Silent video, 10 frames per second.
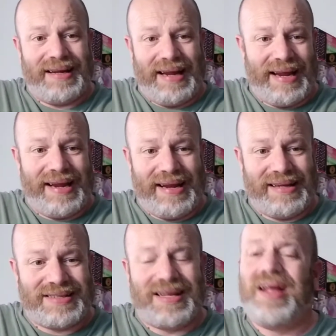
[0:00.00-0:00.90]
It
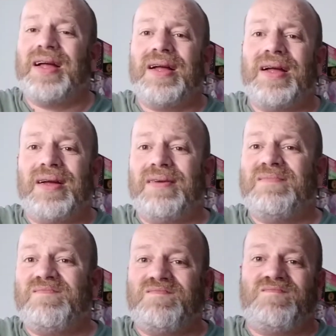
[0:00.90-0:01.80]
is
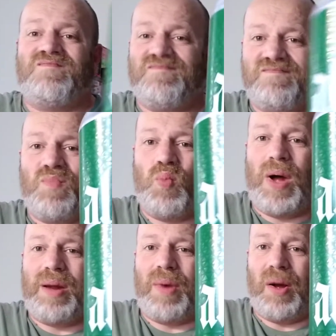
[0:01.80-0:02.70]

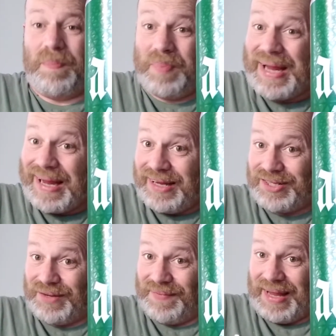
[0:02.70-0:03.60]
one of my beers
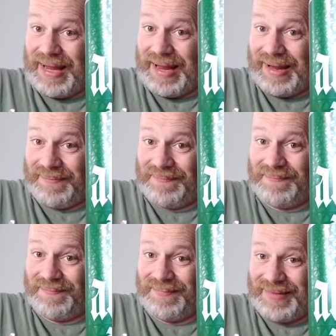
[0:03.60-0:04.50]
of the year.
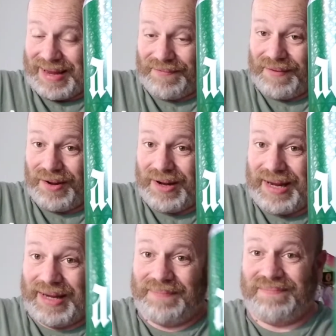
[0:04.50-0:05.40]

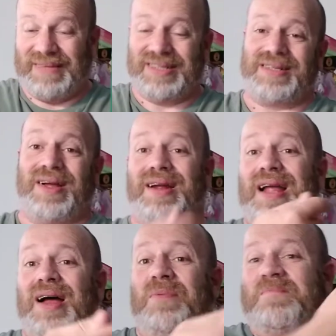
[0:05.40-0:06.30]
Definitely. It's going to
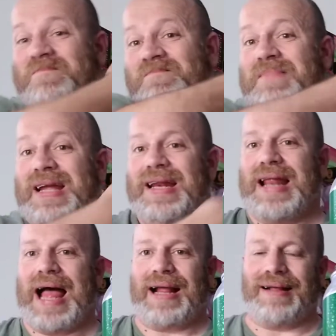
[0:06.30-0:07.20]
go in
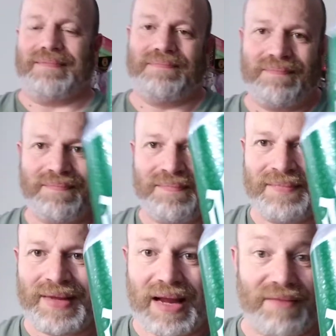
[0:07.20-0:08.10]
that.
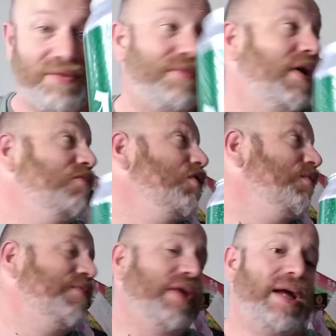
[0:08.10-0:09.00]
I have to find
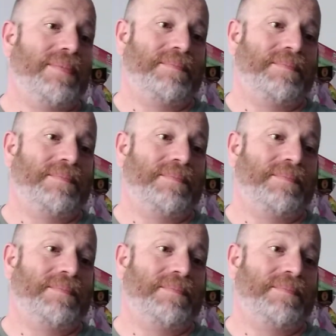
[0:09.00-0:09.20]
room for you